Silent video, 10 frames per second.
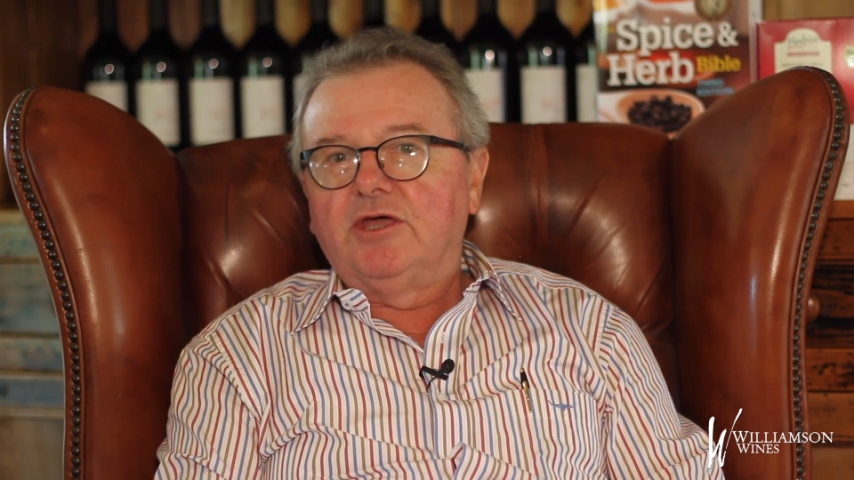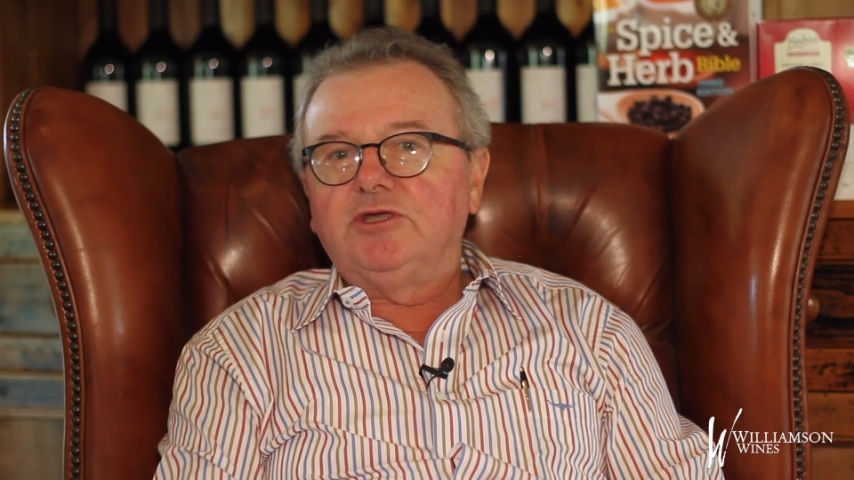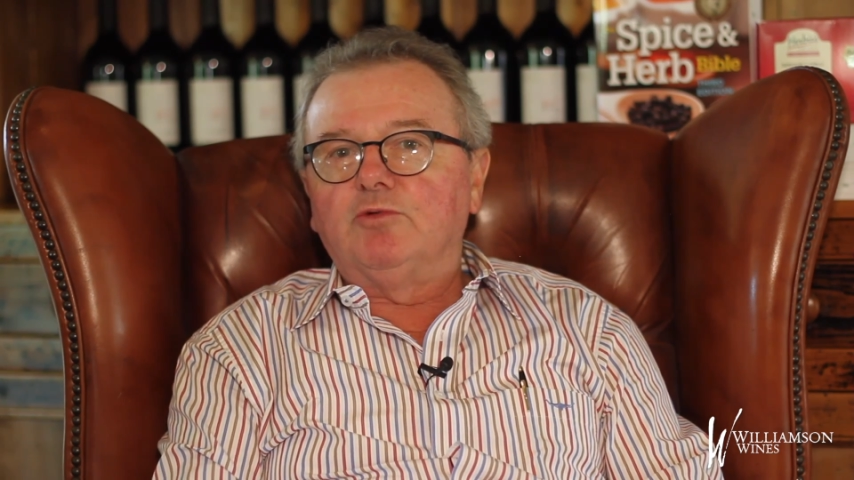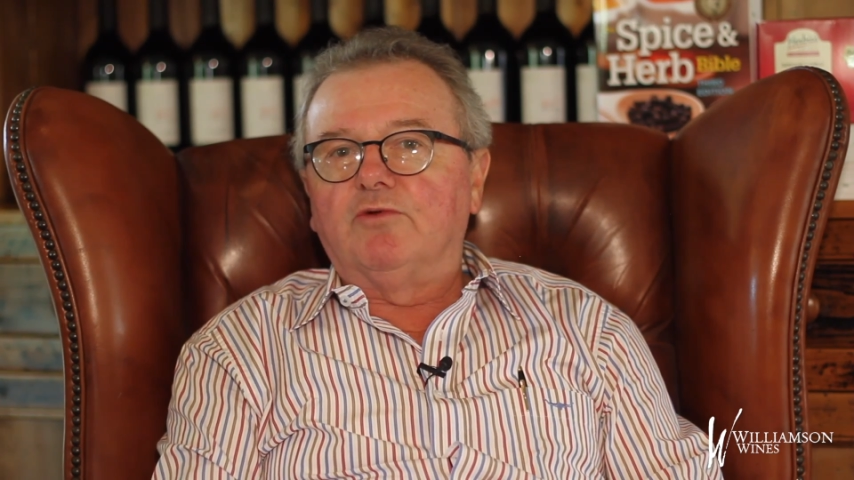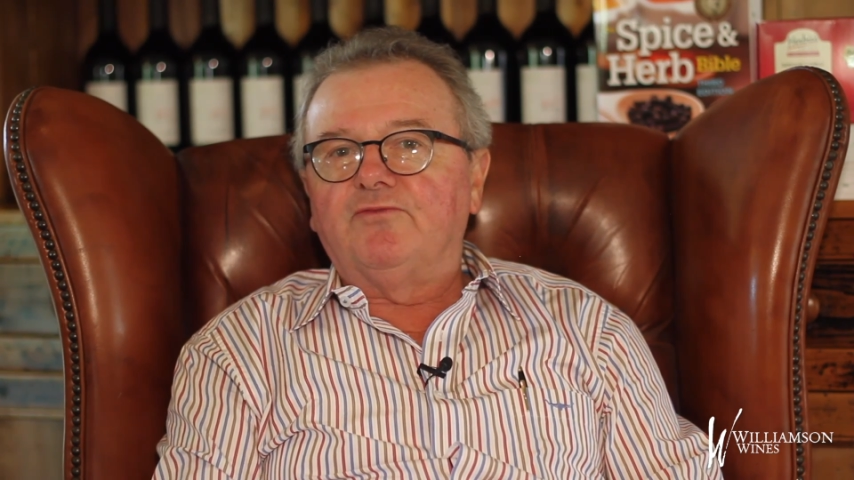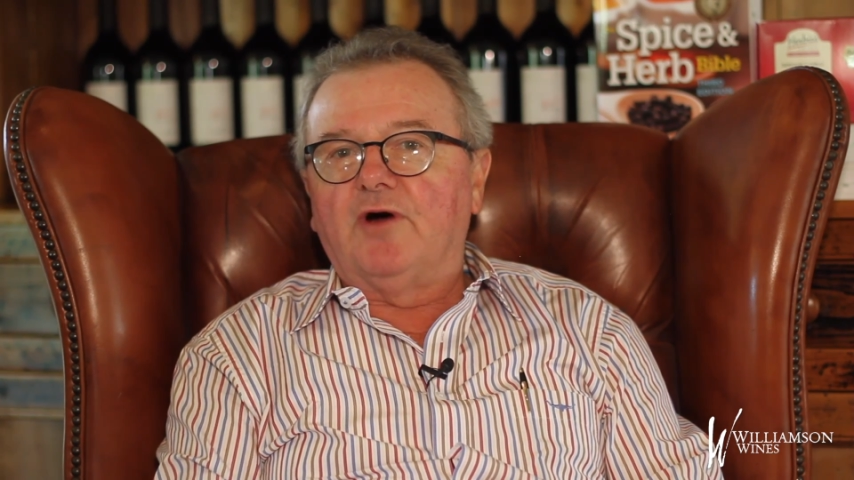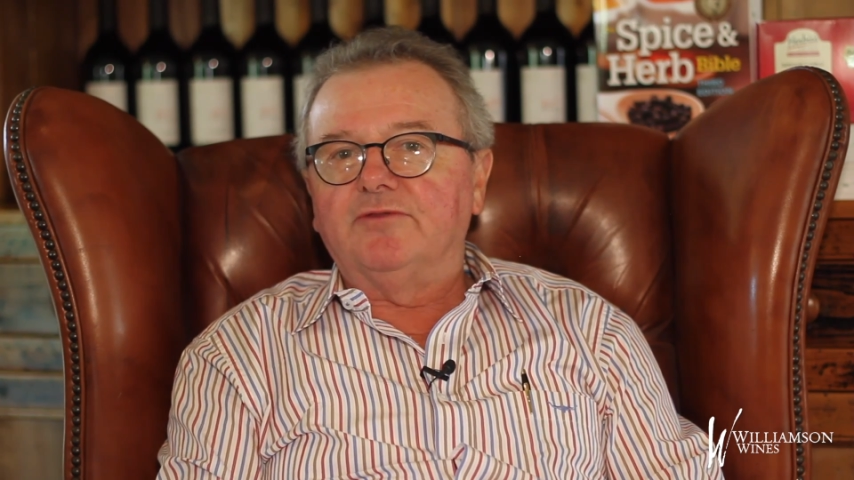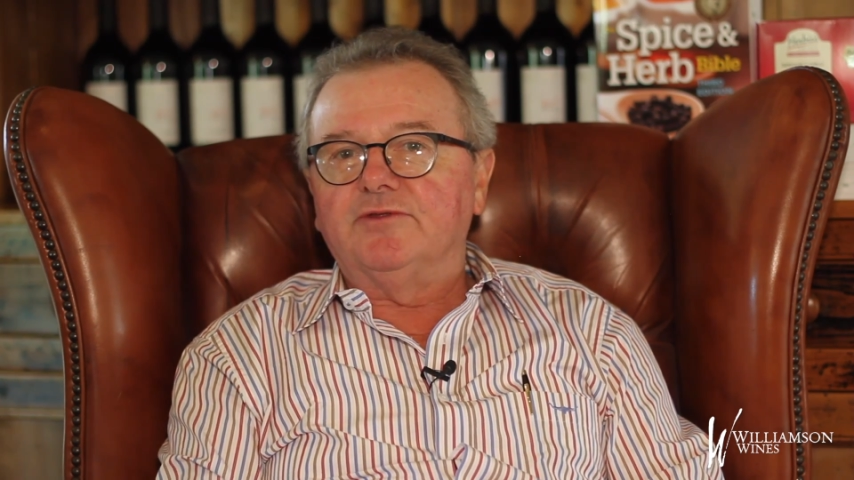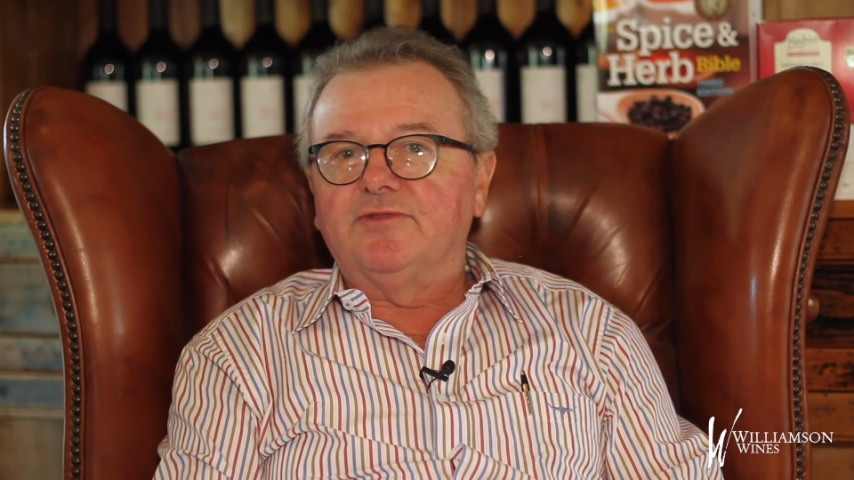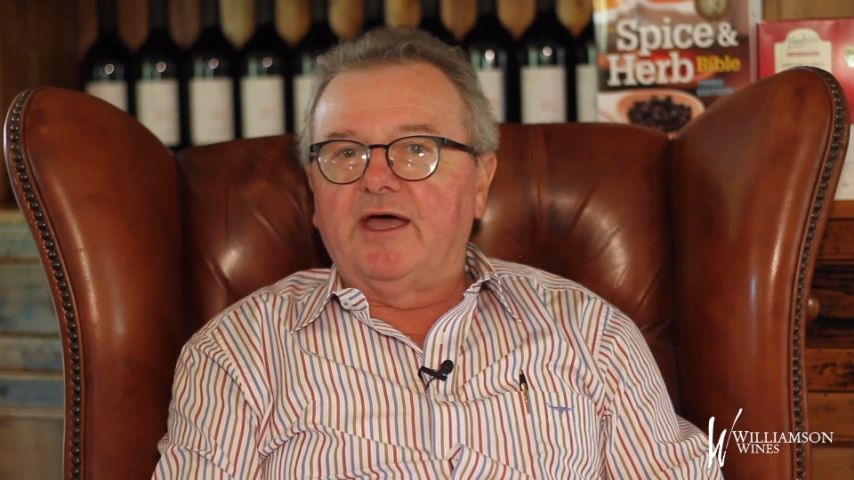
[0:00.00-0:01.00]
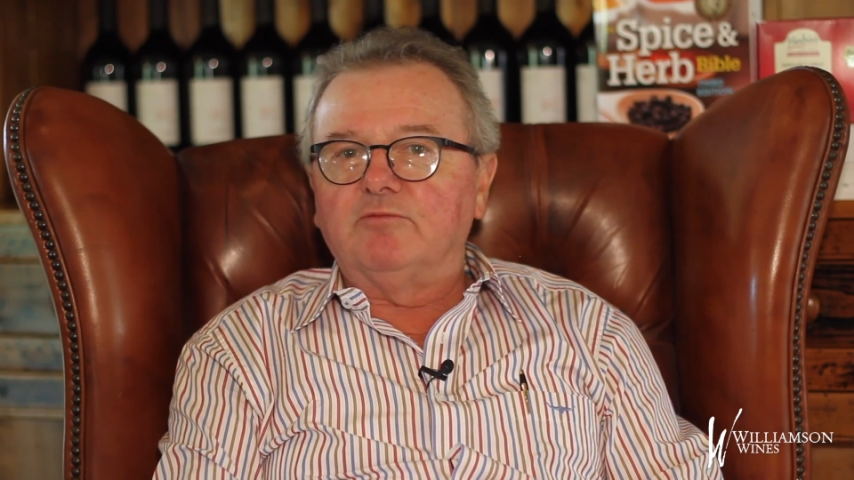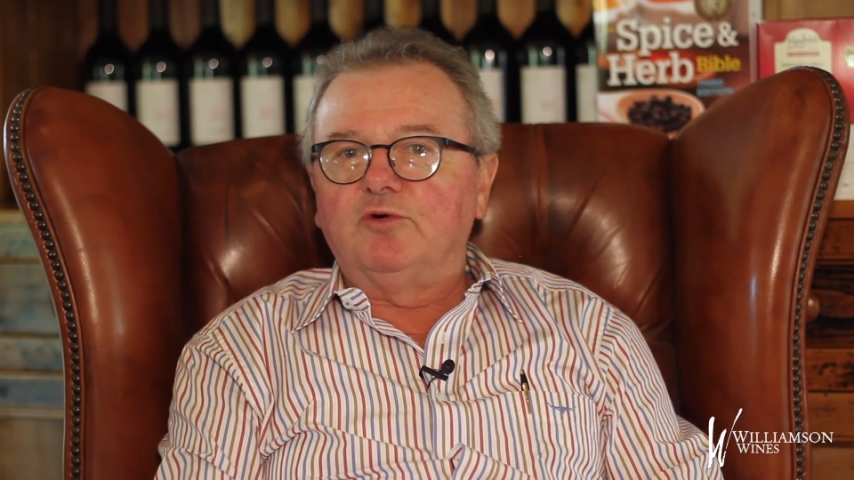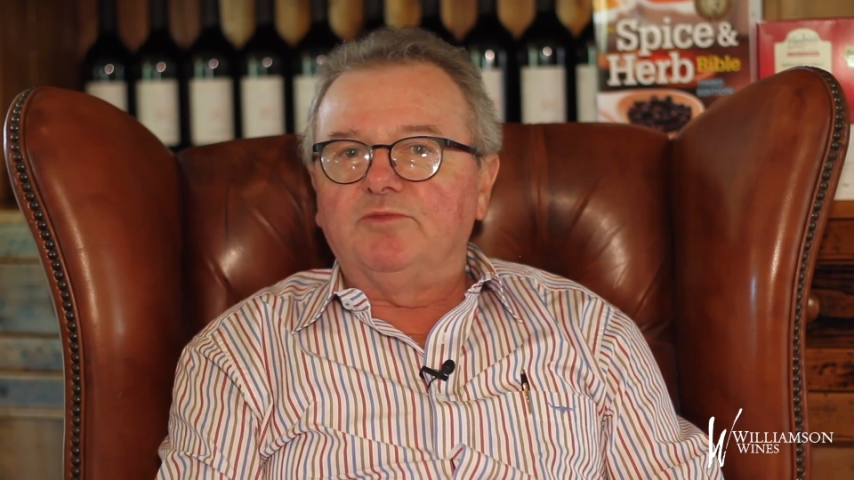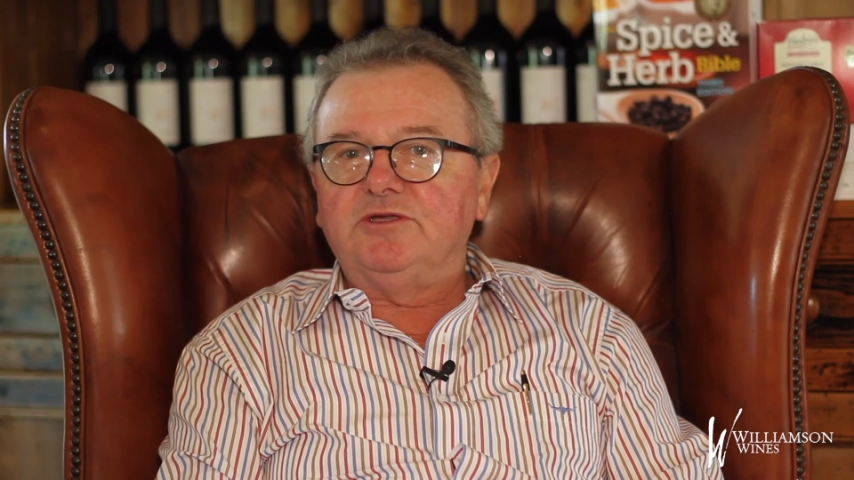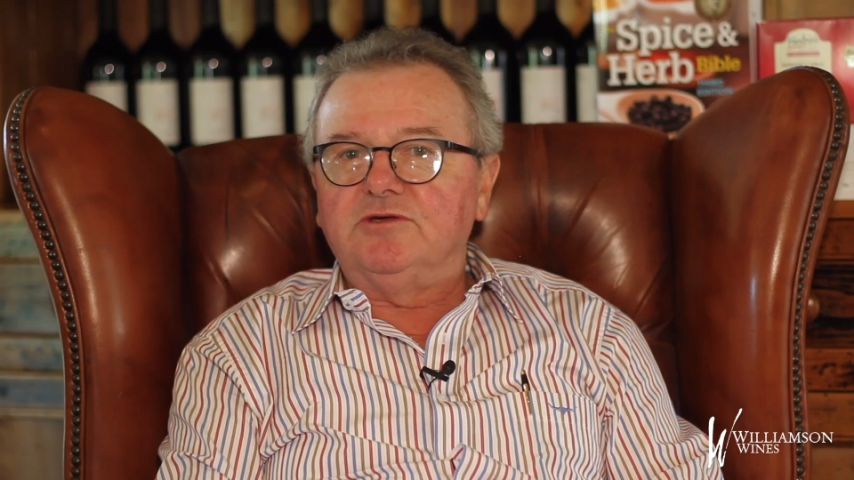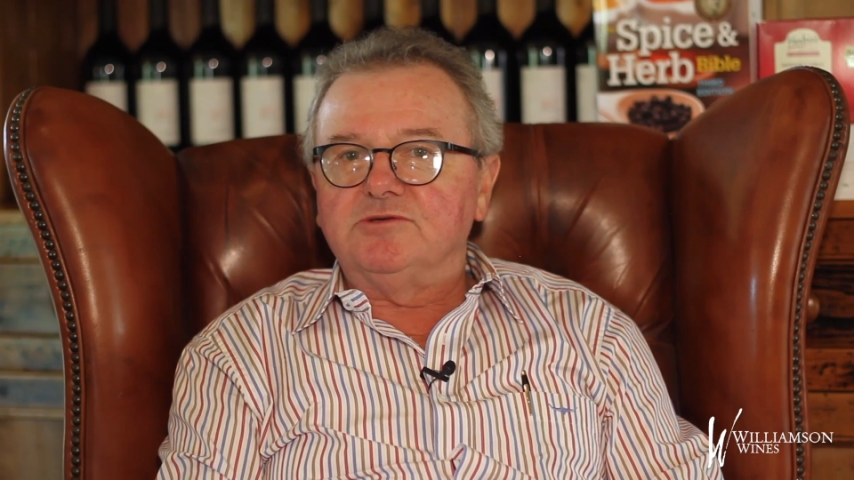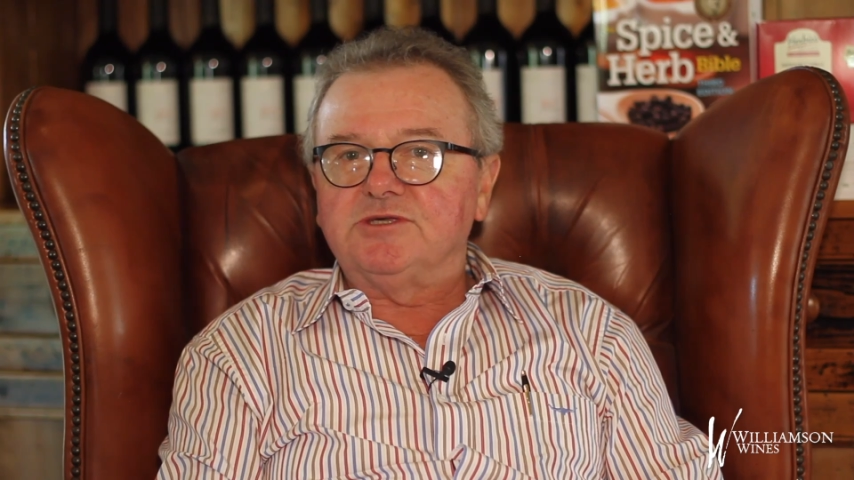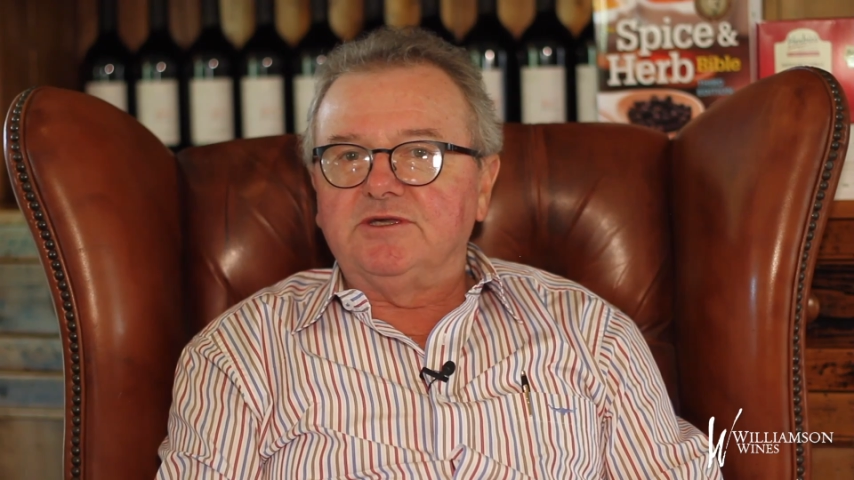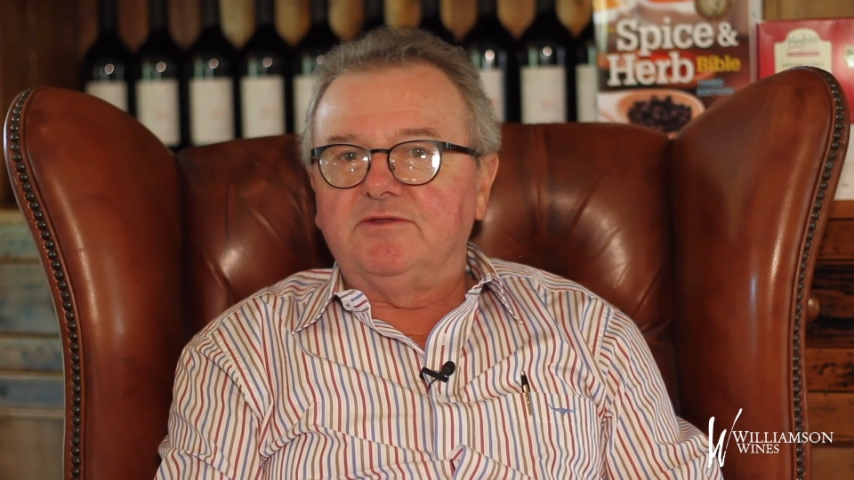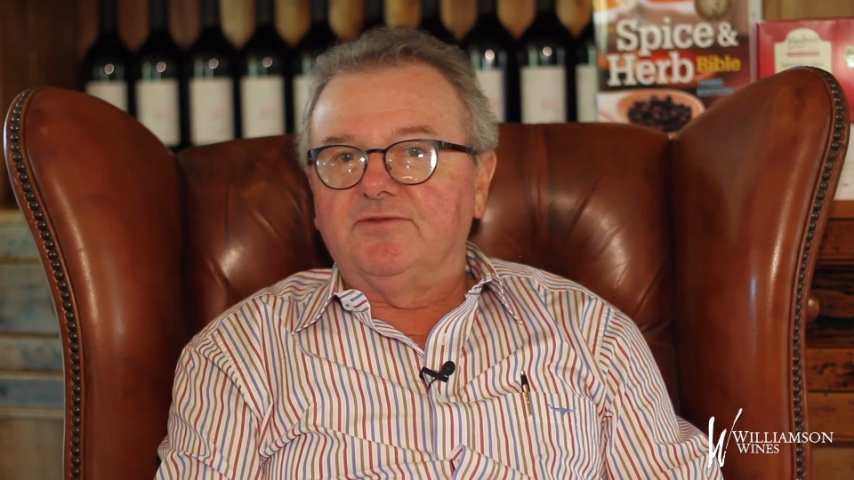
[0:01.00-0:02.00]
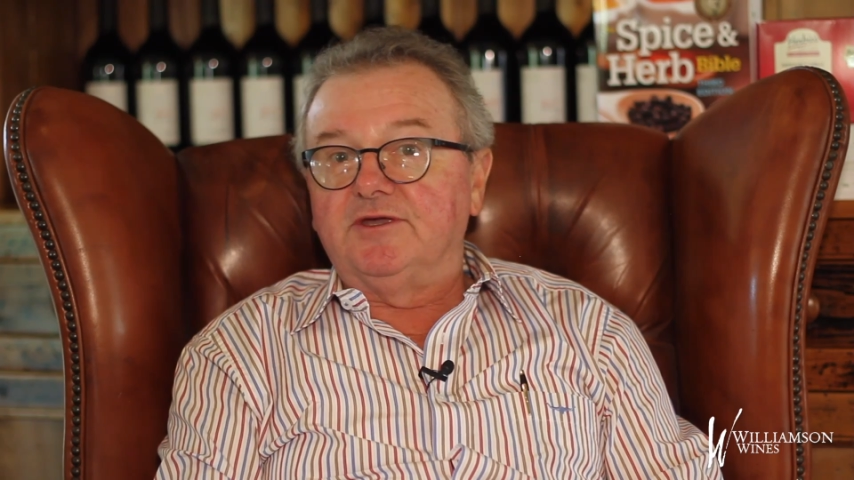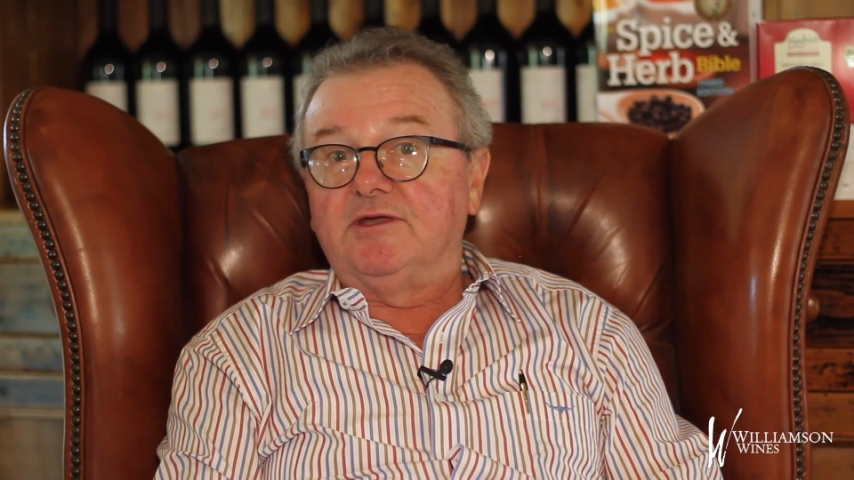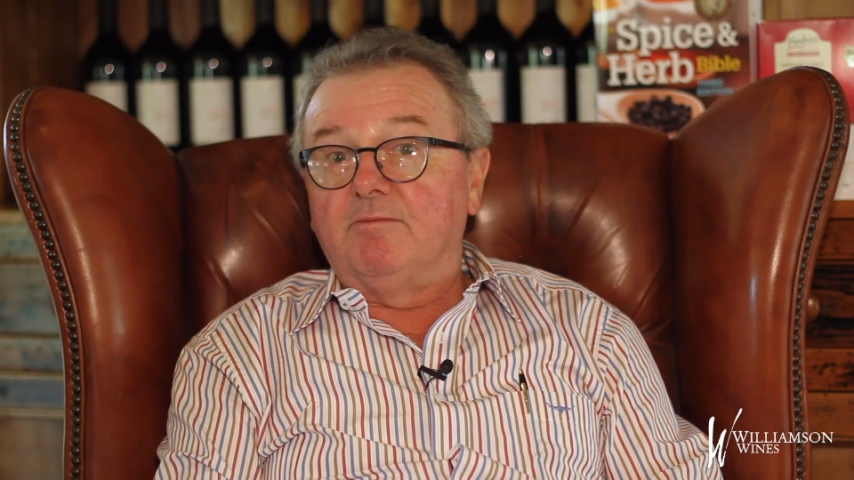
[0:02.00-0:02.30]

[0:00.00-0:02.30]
you will find that they will be using the